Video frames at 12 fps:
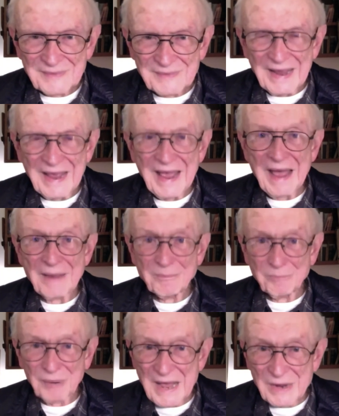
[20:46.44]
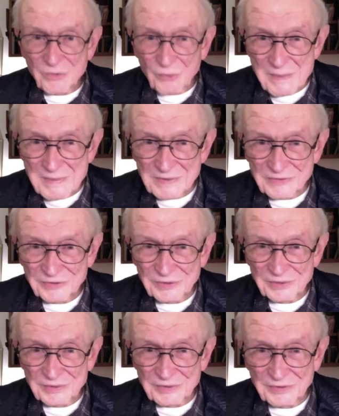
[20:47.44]
and Black women
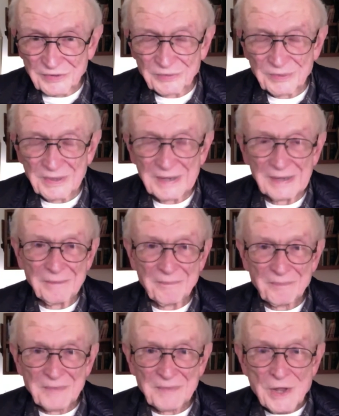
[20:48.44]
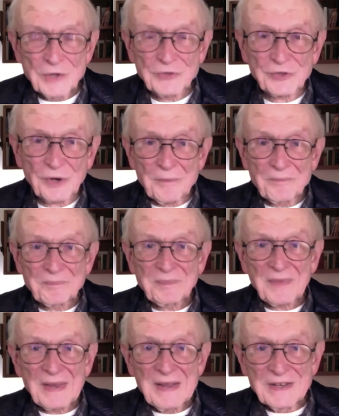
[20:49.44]
students as well. So
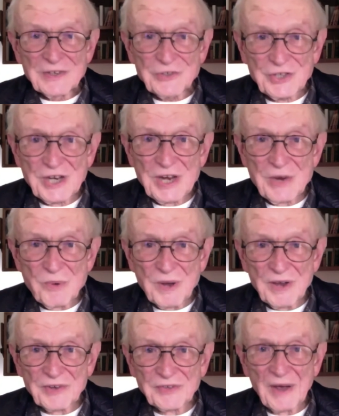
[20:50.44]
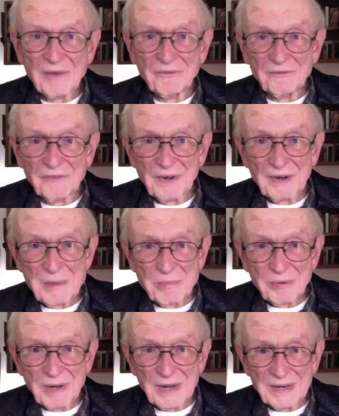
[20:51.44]
she was a very
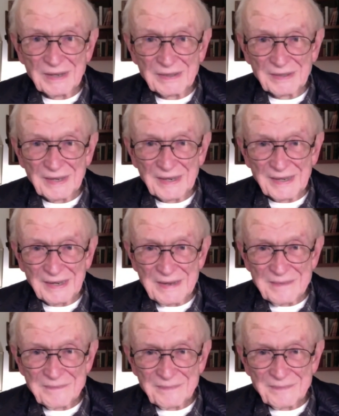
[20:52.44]
bright young lady.